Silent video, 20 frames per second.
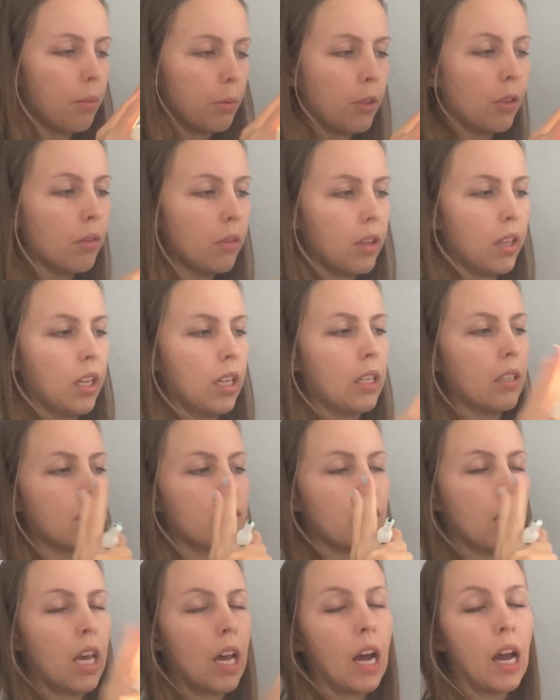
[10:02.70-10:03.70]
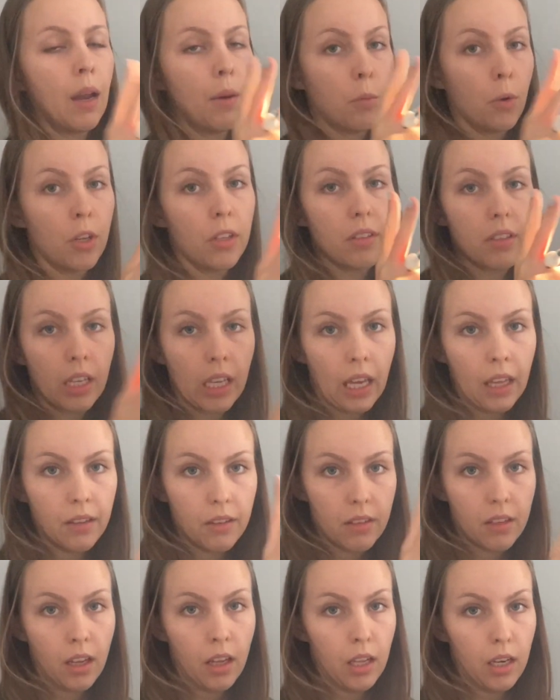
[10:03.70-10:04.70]
two things that I want to get
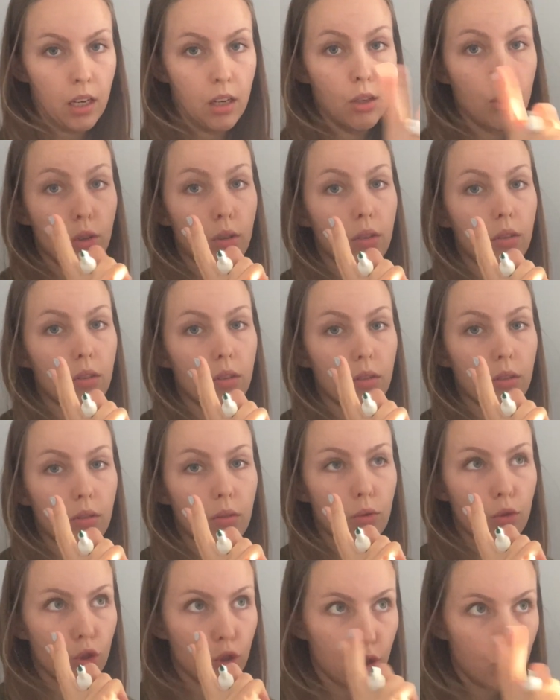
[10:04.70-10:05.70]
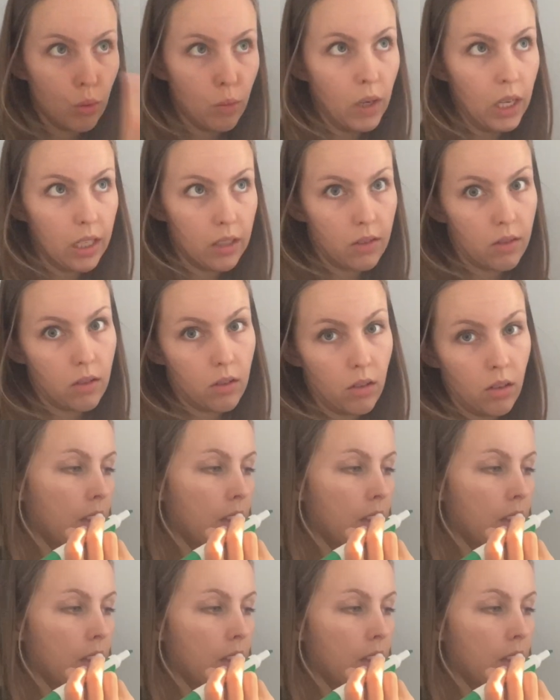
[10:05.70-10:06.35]
done soonest.